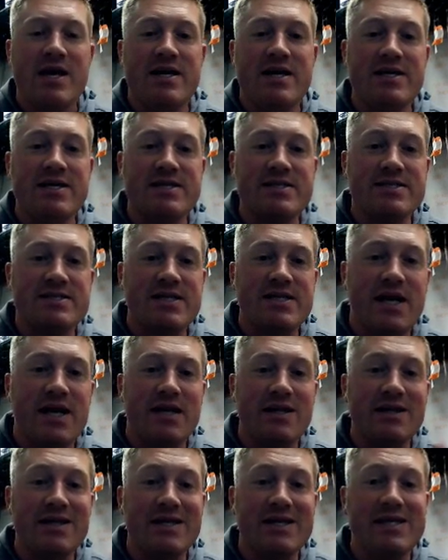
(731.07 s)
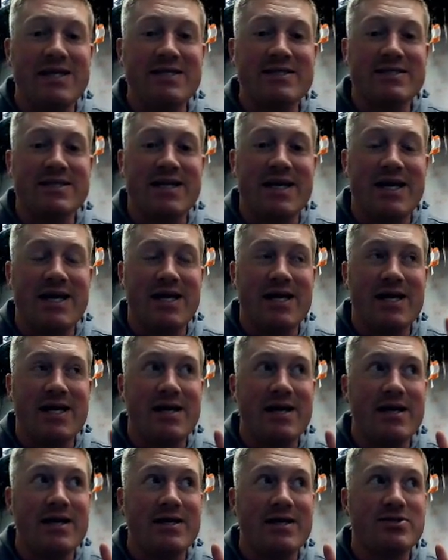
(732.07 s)
is leagues
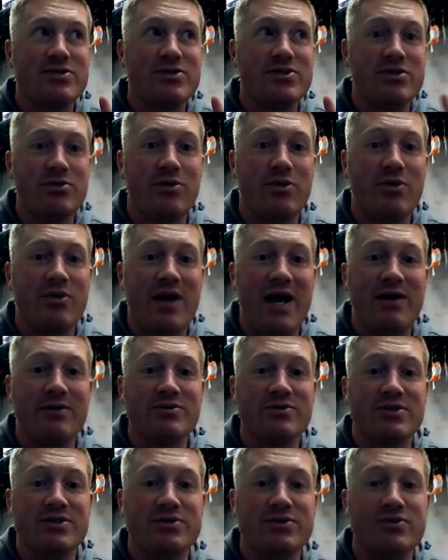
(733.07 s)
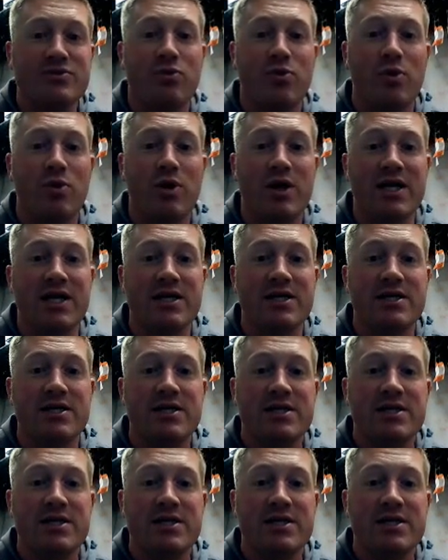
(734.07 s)
in 2020.